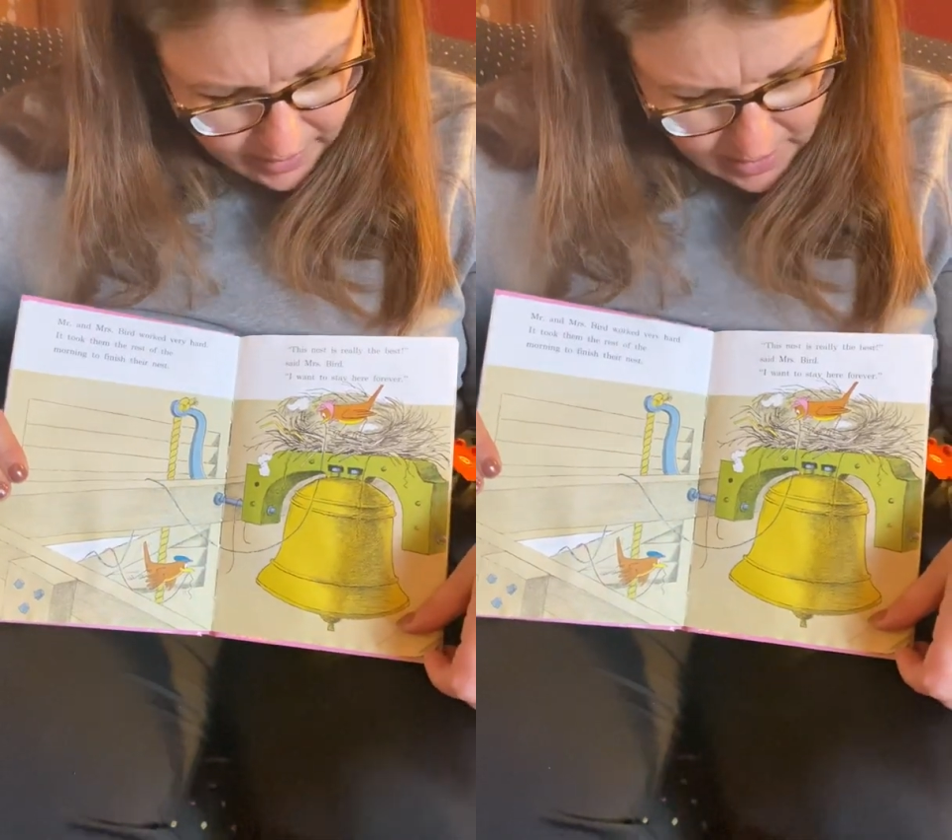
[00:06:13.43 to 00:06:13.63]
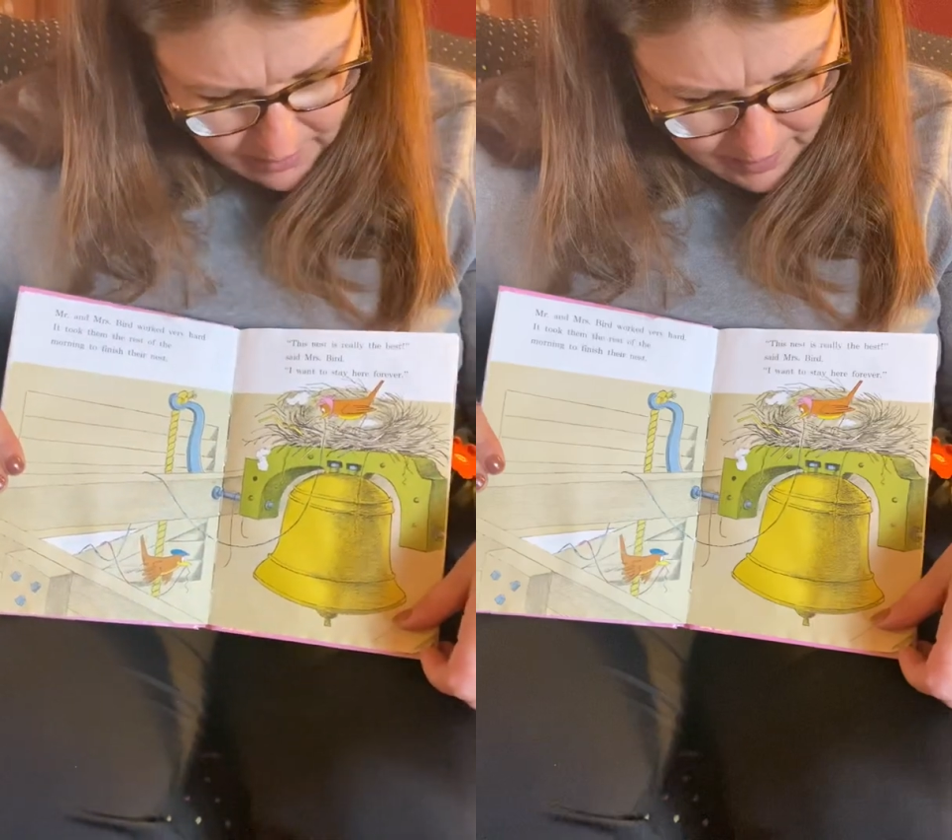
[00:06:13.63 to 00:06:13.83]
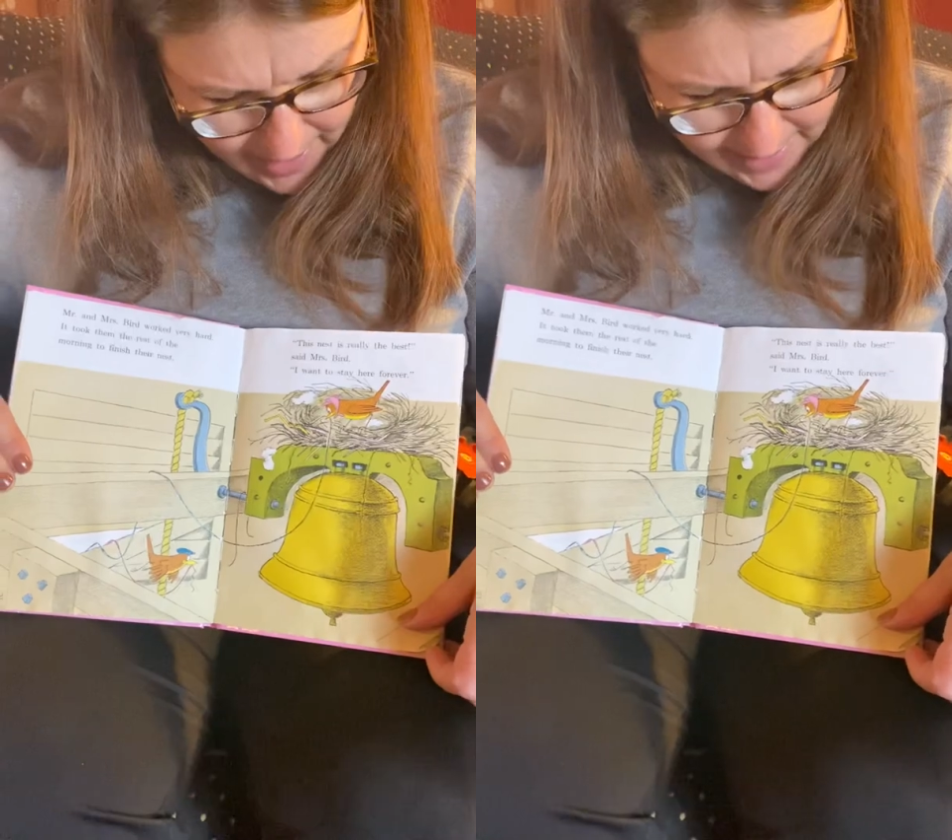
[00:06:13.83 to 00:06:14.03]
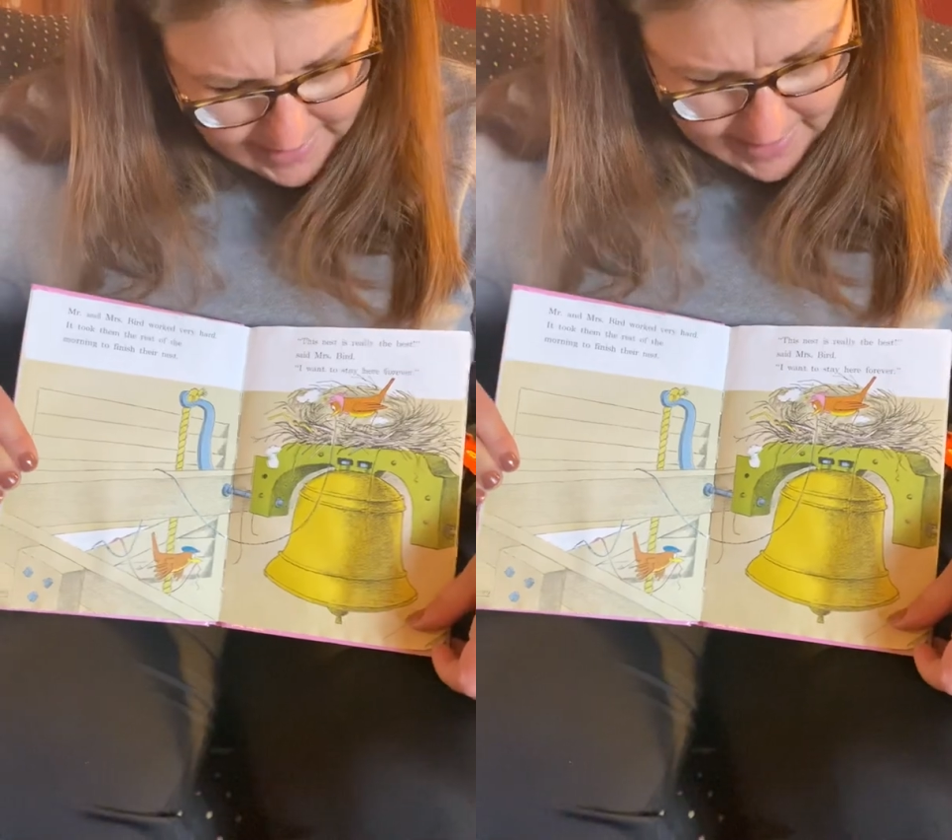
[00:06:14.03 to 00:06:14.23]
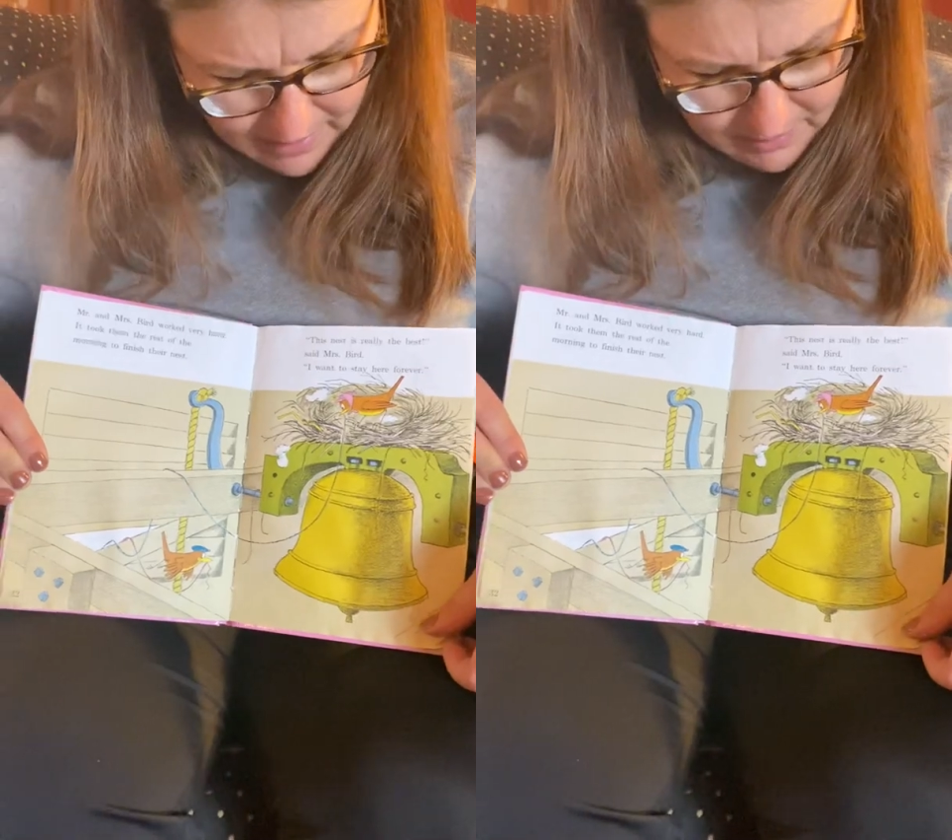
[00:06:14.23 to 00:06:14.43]
the
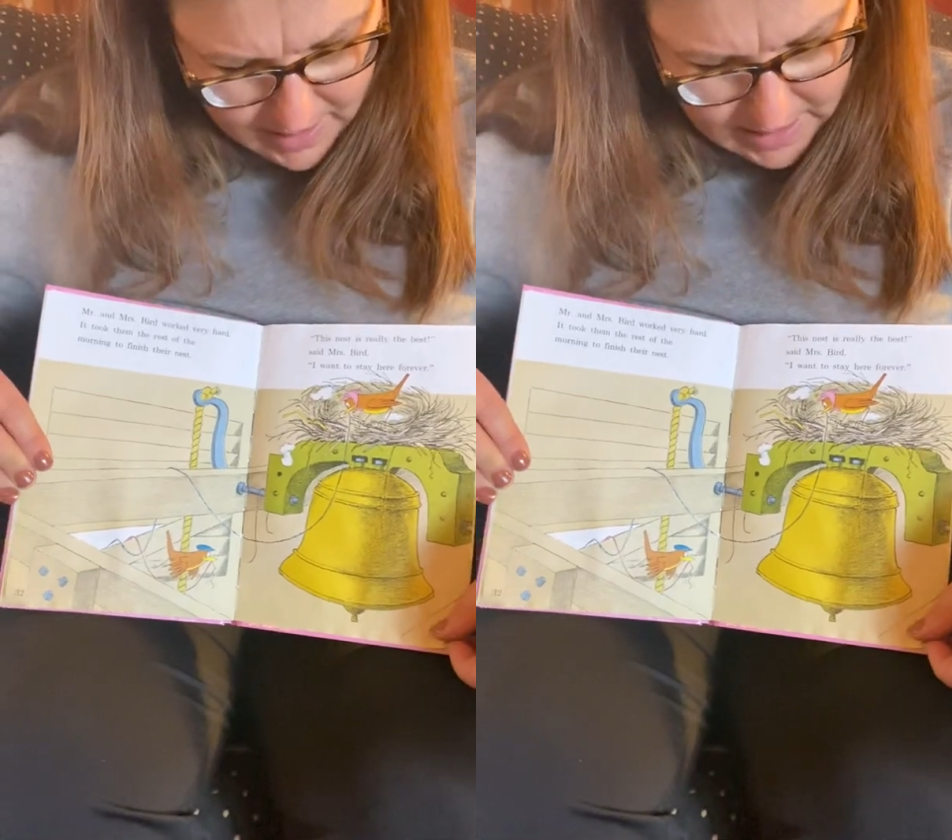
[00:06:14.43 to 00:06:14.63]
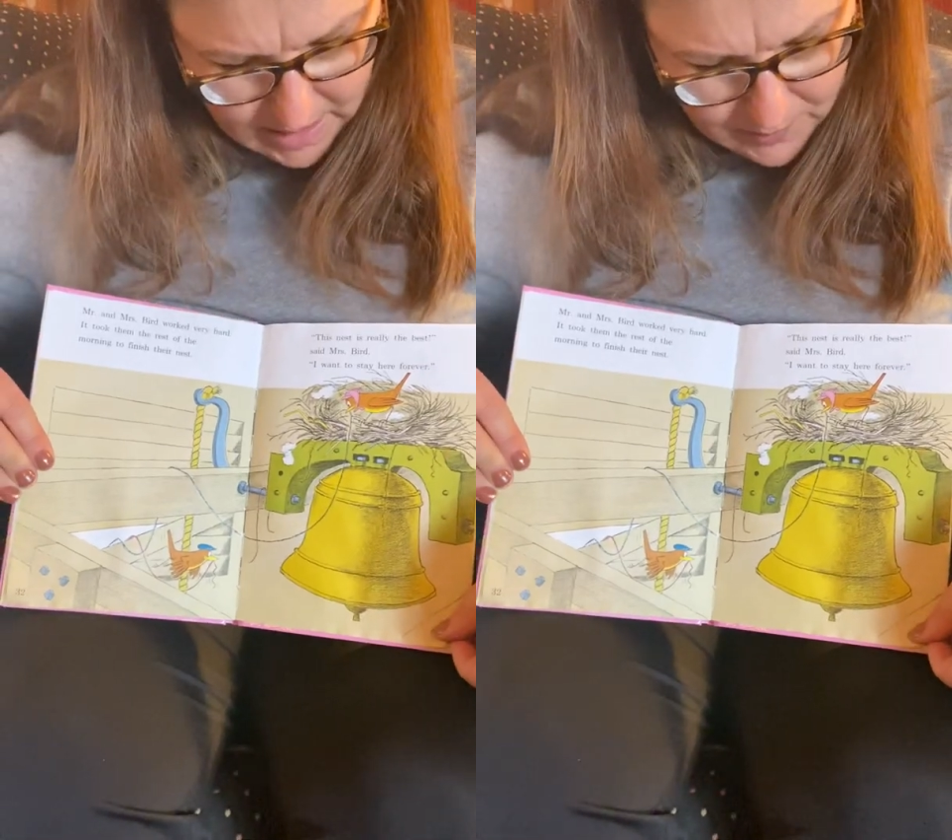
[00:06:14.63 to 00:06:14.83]
best," said Mrs.